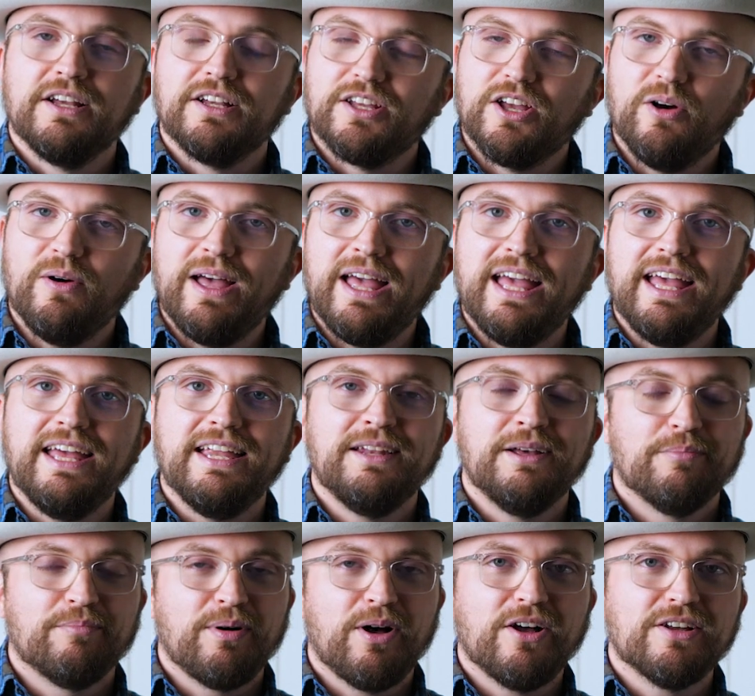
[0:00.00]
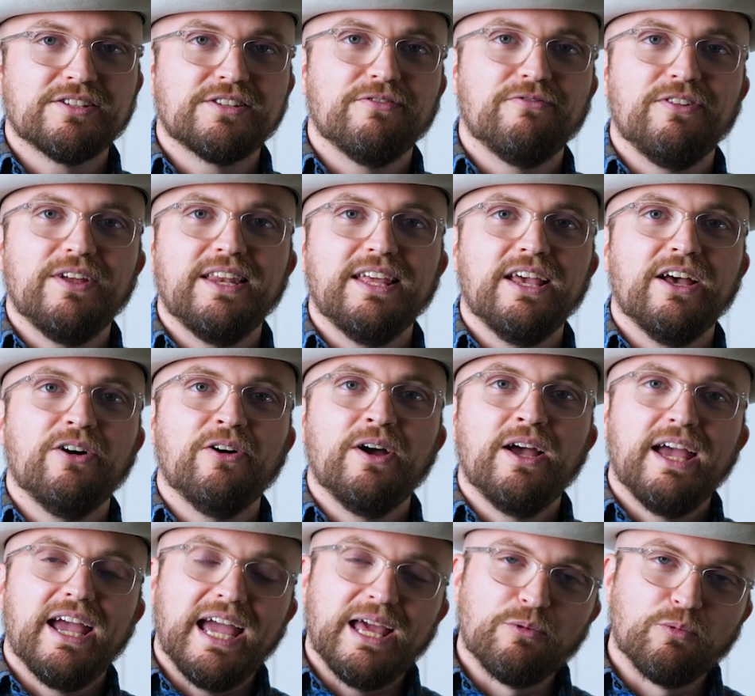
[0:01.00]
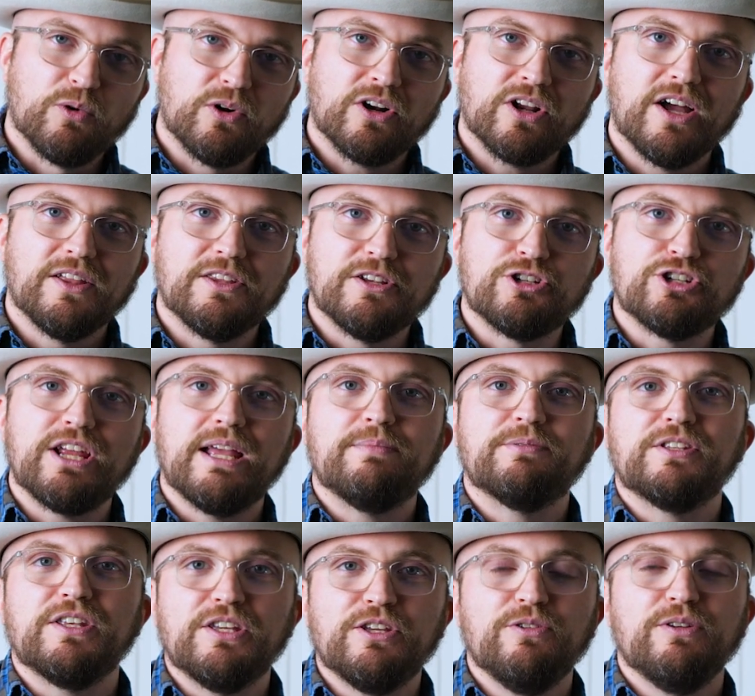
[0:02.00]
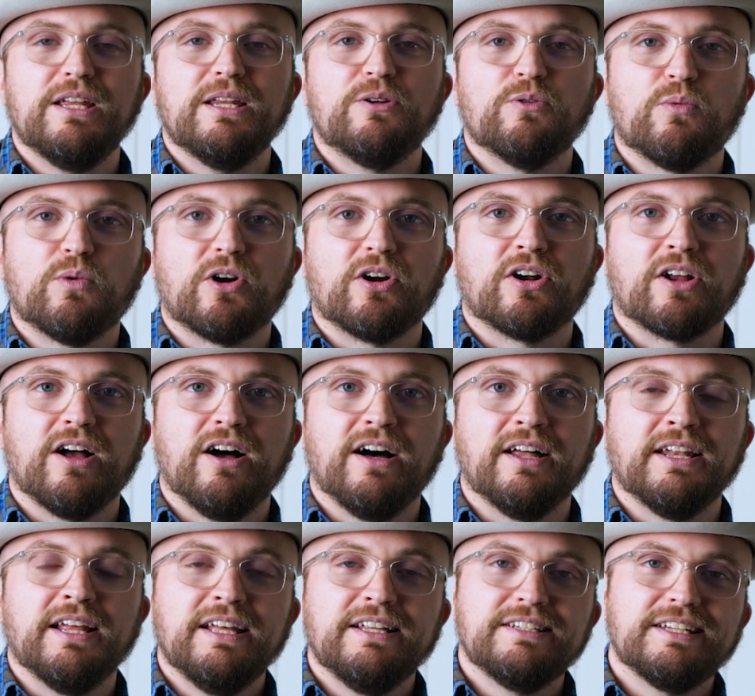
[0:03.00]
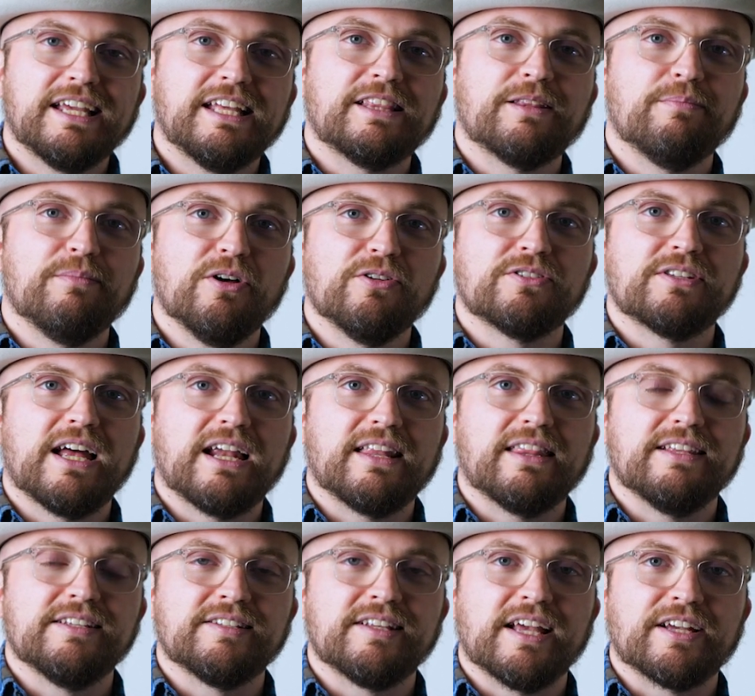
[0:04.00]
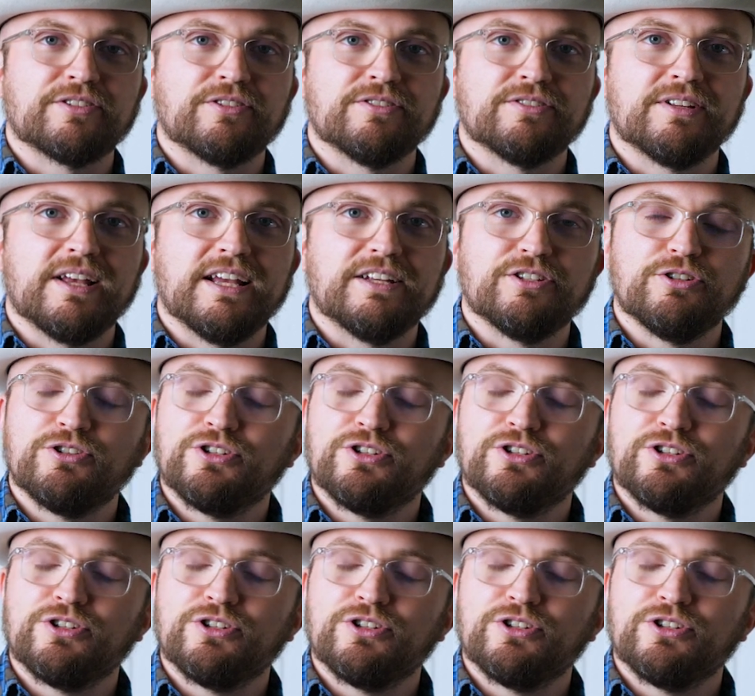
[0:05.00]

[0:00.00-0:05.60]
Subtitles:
Go ahead, pause the video, and work on the shapes that you need to work on to get the most out of this exercise.